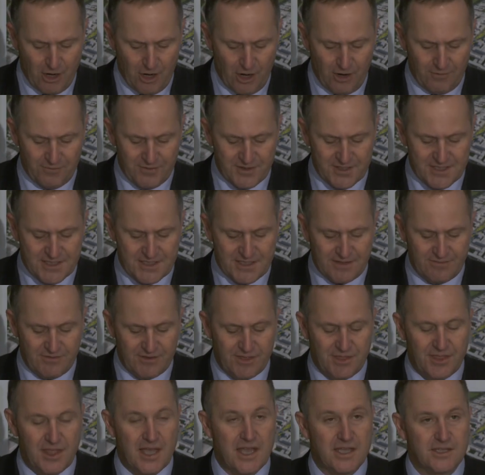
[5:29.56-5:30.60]
Of the
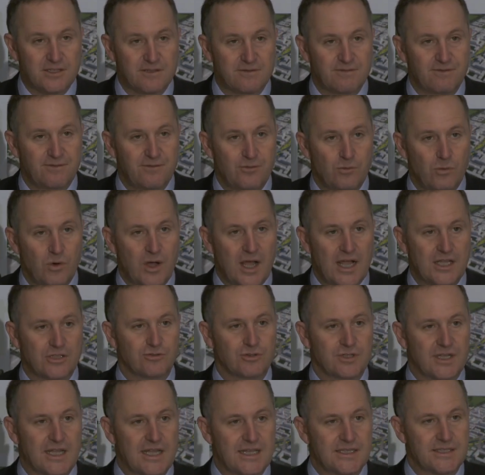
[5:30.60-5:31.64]

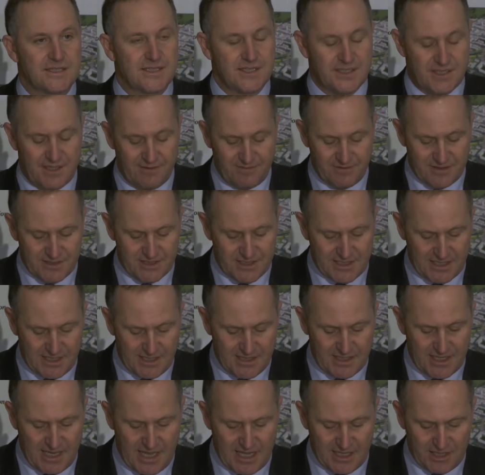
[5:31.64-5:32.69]

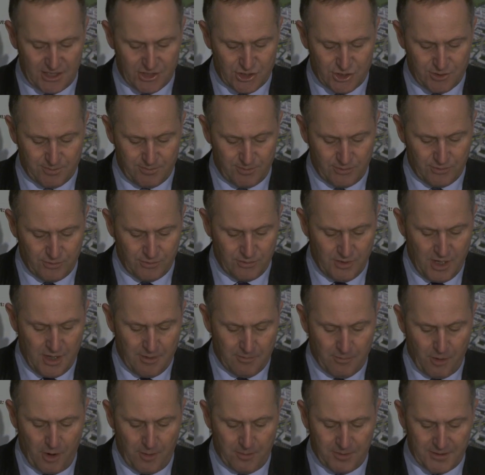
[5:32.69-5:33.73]
7,417 eligible
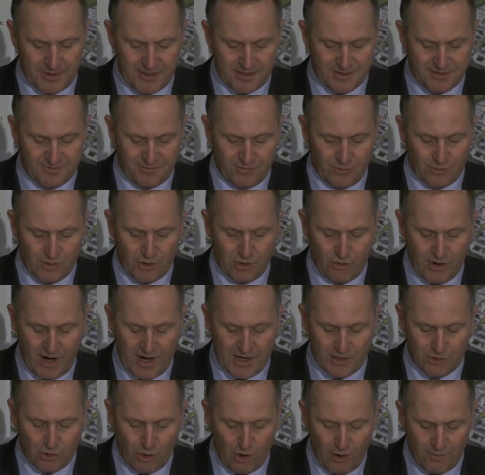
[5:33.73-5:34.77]
properties for a
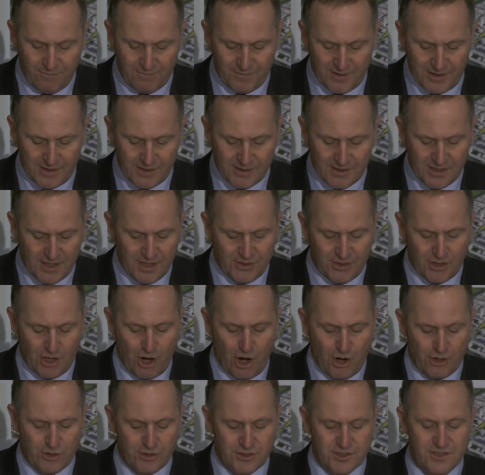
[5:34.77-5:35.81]
Crown offer, the
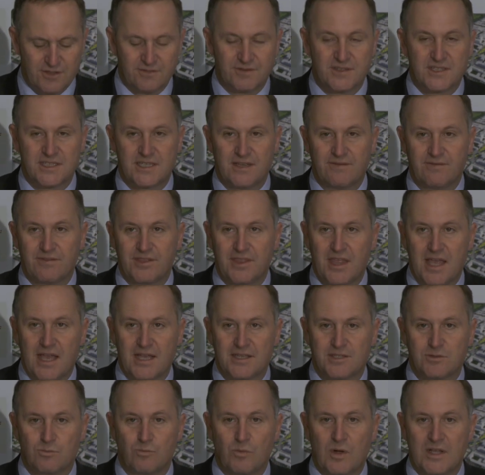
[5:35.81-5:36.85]
owners of
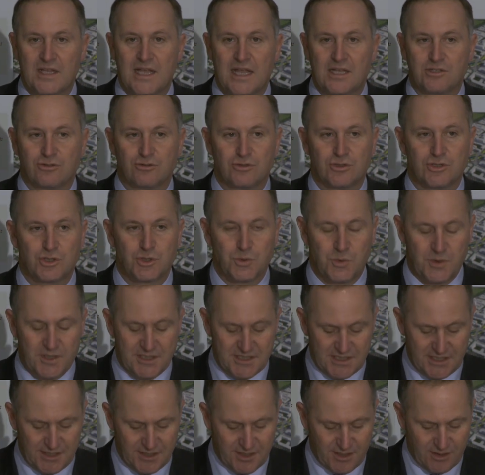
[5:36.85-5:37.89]

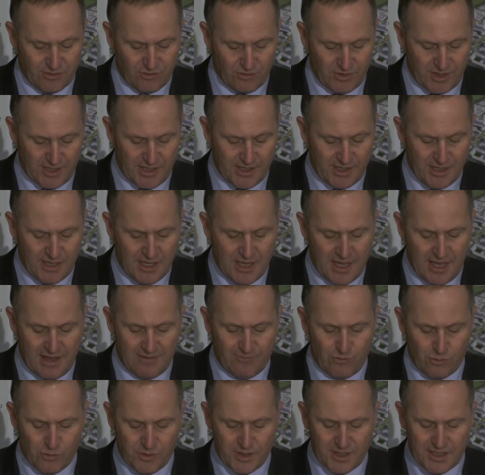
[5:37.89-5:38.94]
7,123
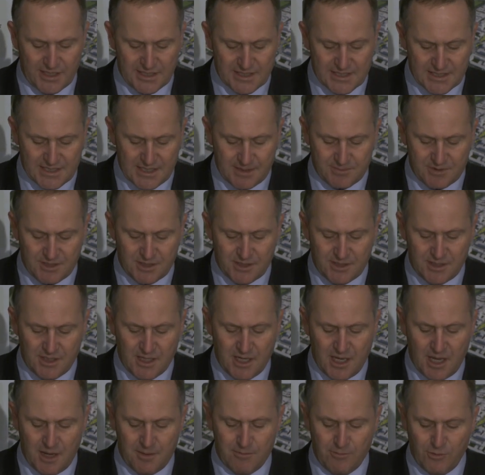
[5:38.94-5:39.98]
have already accepted
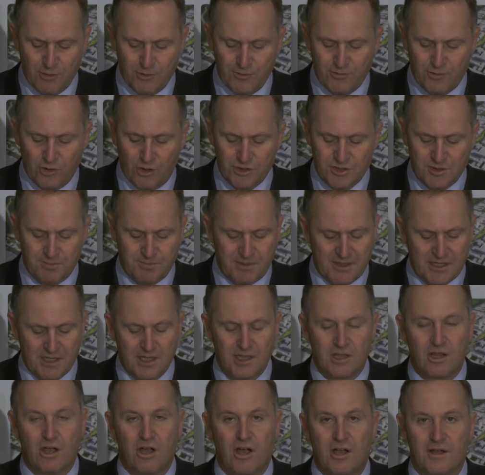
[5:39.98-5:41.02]
and moved on to better
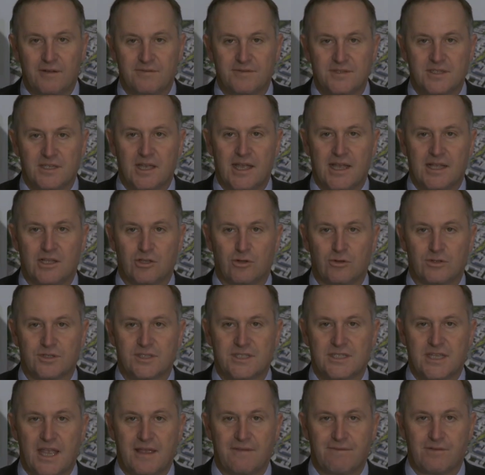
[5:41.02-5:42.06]
lives and on
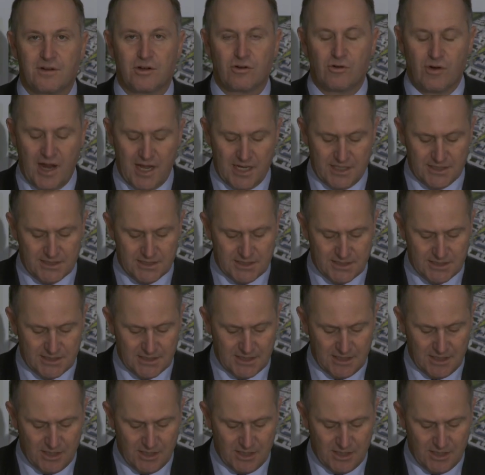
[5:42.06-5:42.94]
safer ground.